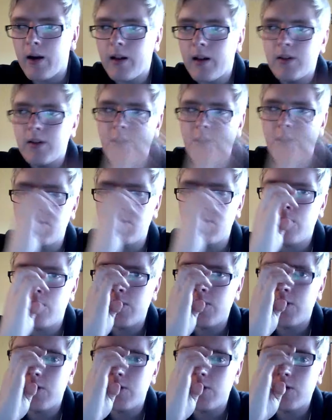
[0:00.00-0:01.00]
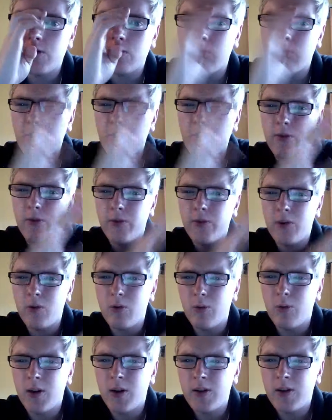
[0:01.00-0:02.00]
she used so few
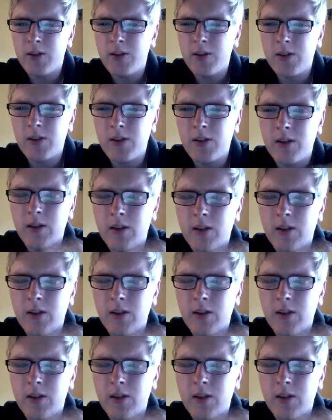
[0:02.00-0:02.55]
words